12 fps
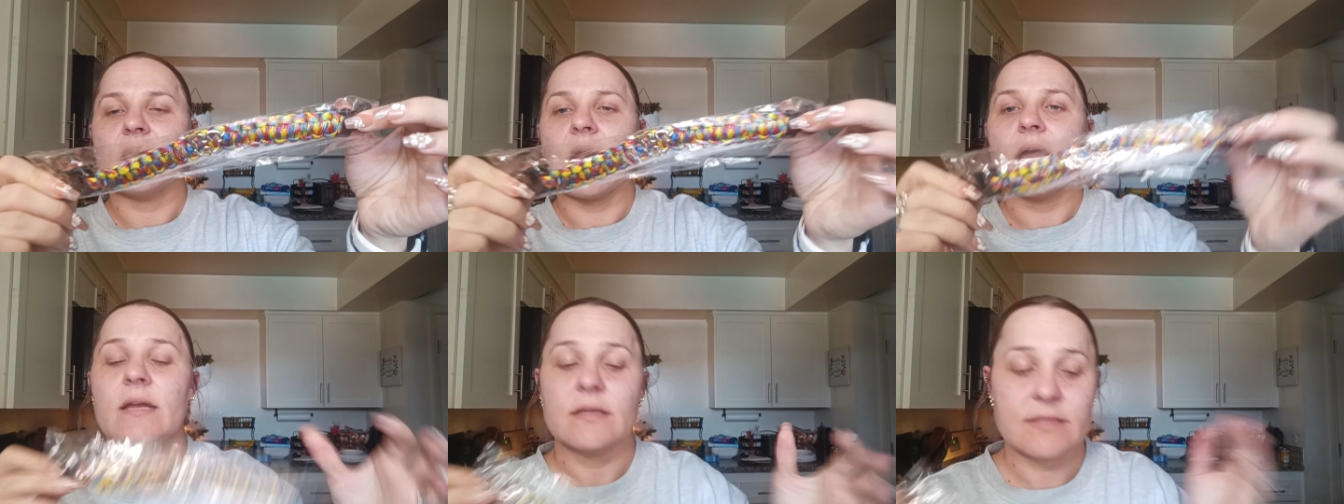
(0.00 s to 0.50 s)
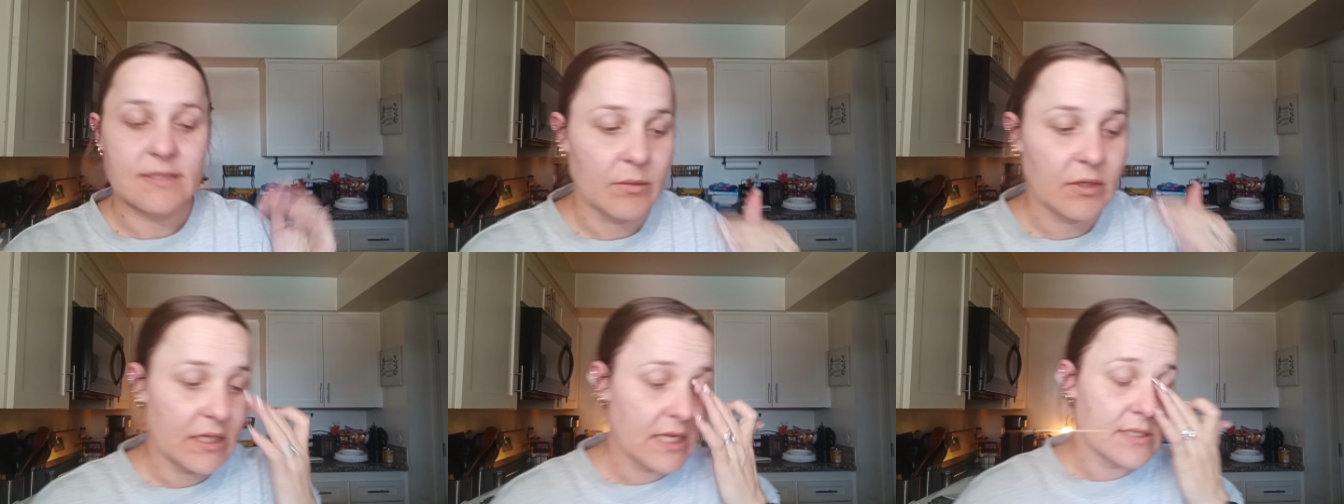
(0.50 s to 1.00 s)
I Some
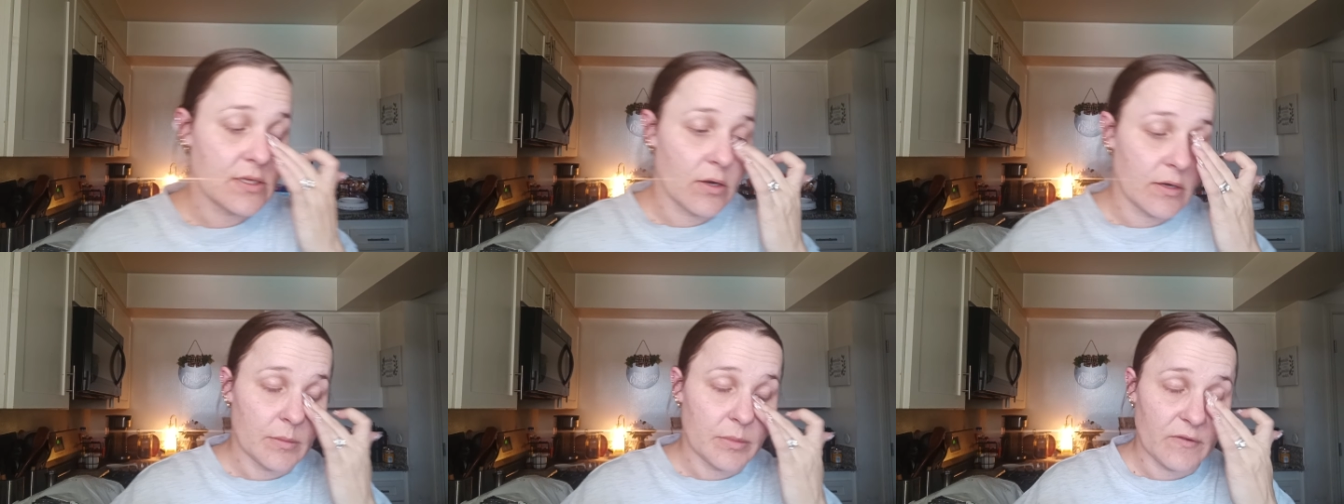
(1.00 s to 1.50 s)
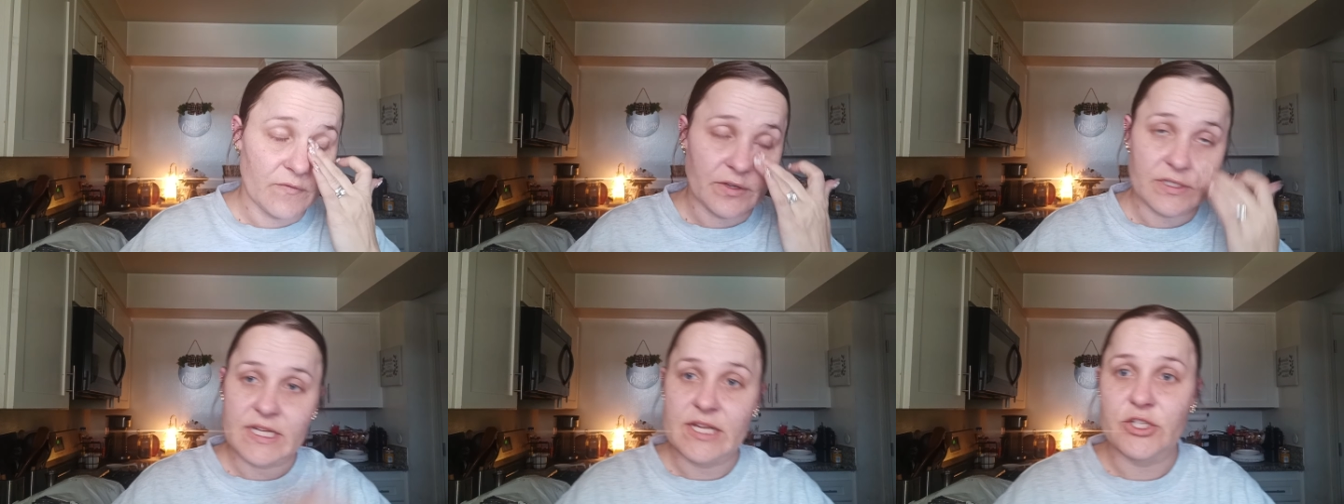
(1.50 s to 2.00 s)
of these are going to be for
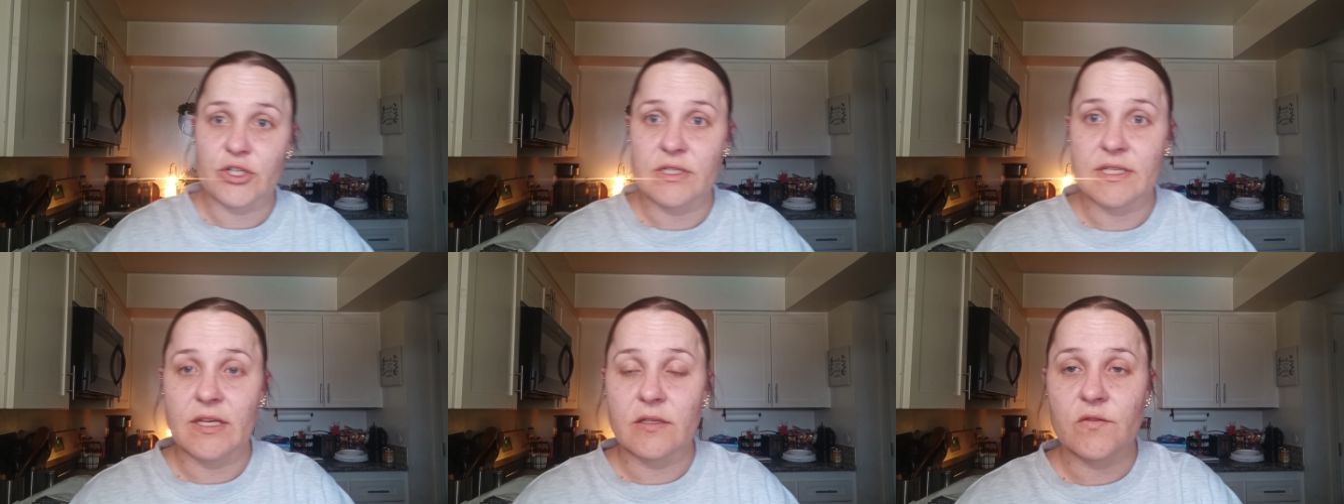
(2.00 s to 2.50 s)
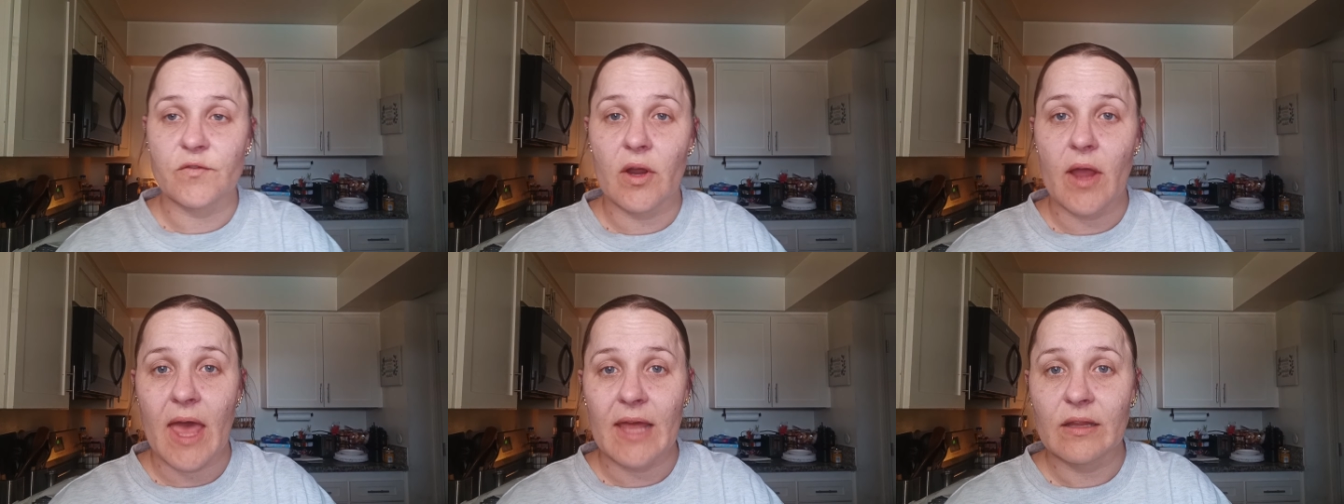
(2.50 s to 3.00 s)
your teacher's gifts for
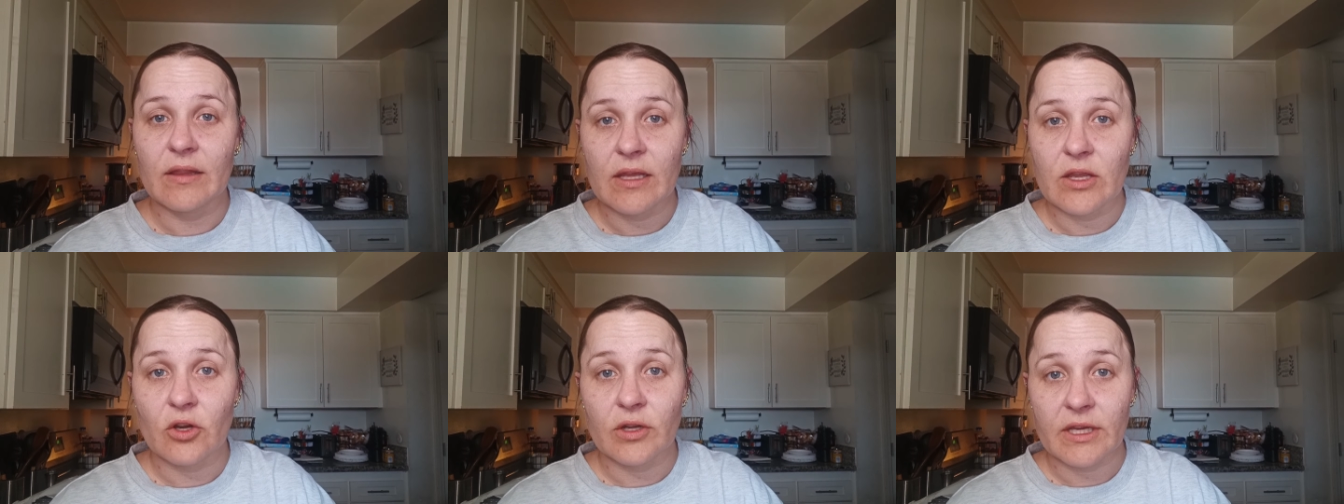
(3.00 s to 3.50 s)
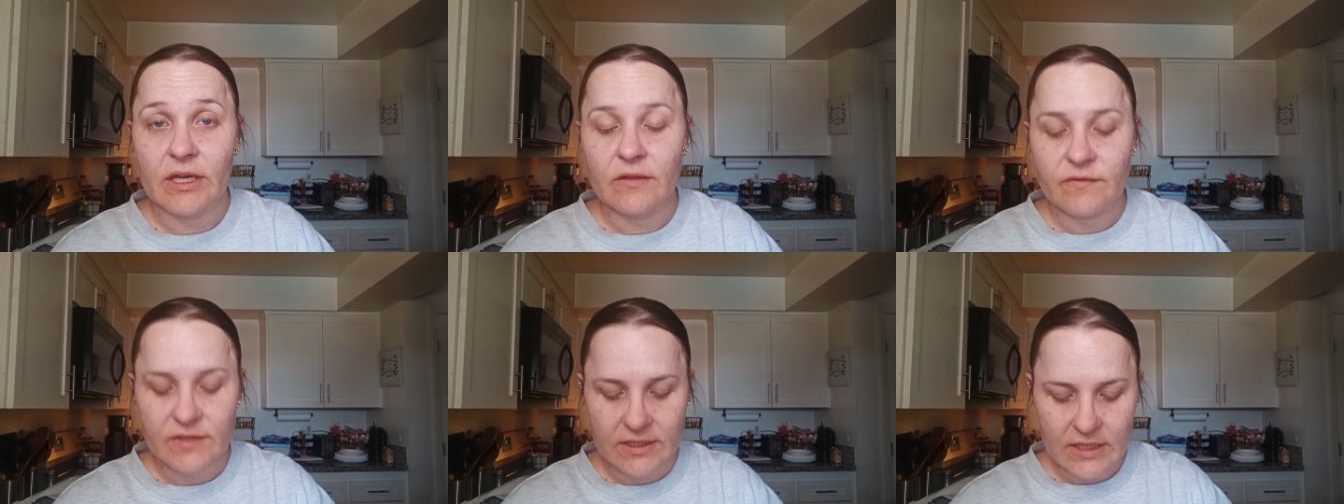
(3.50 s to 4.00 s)
end of the year
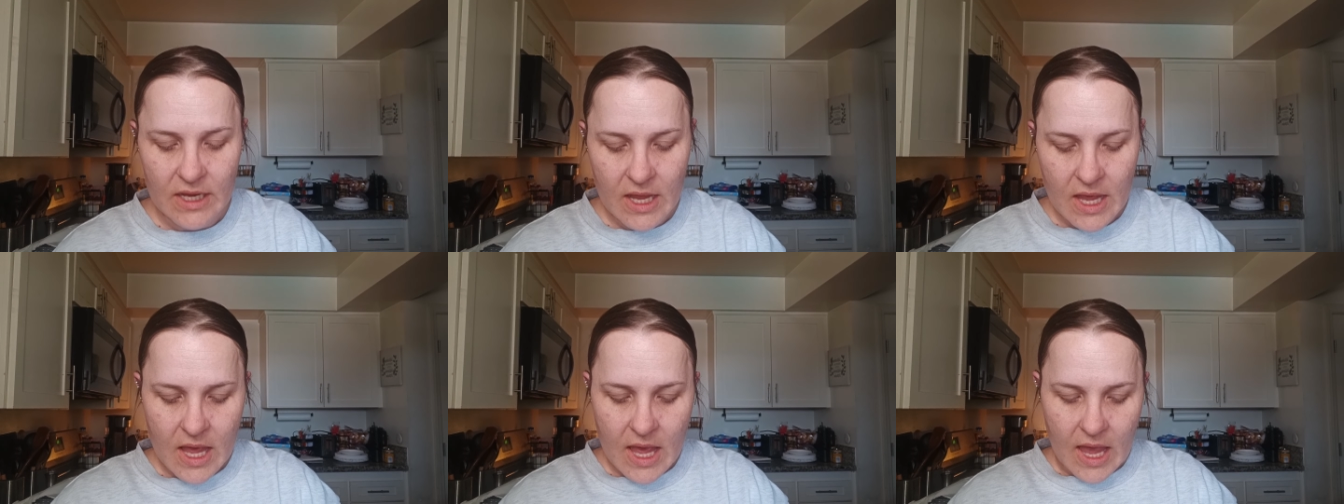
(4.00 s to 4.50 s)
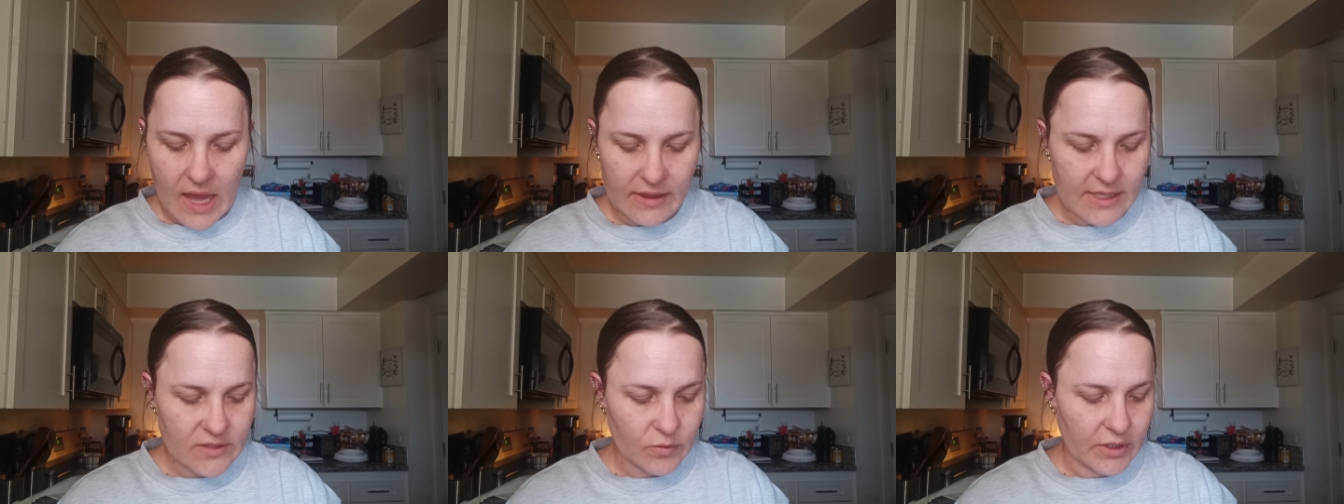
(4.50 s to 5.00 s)
gifts. And
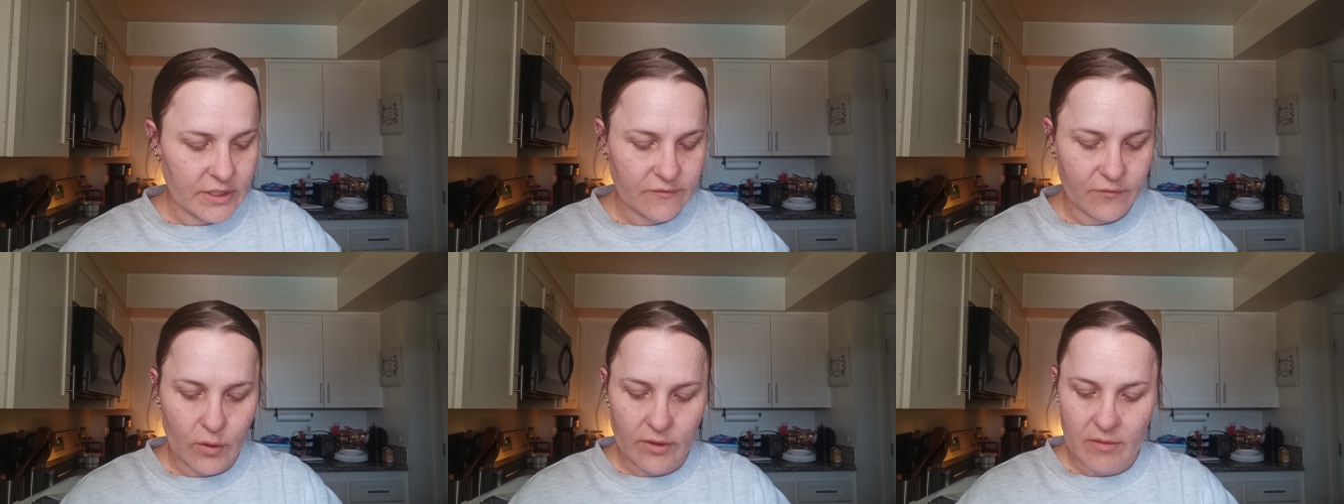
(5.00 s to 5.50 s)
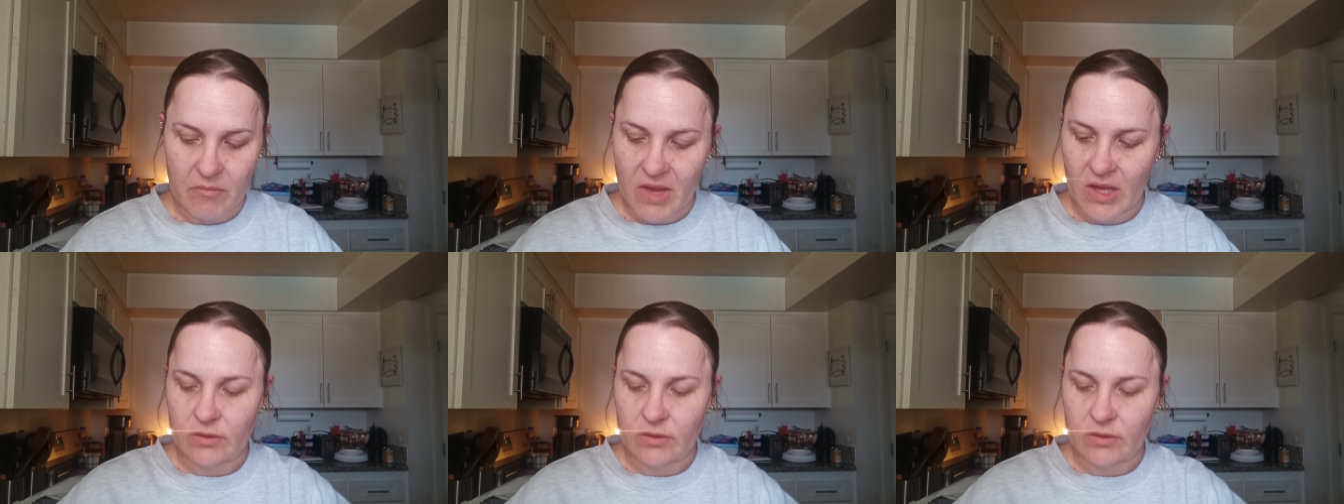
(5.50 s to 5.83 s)
this one is for the male